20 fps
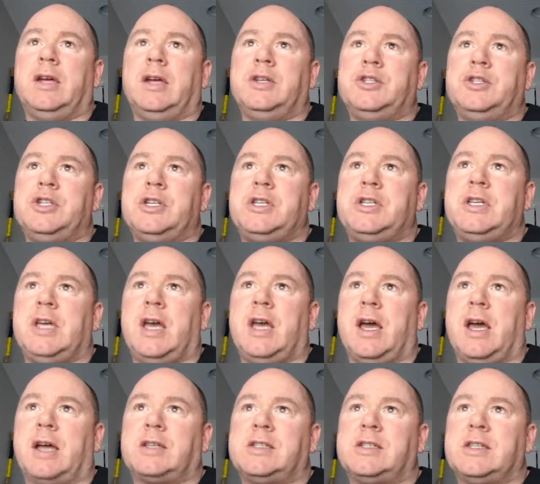
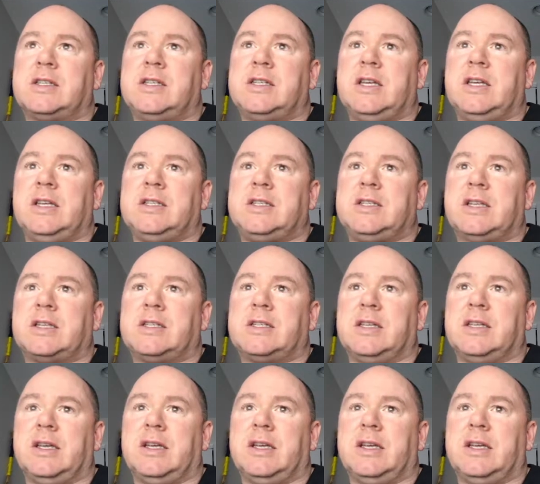GTX 1660.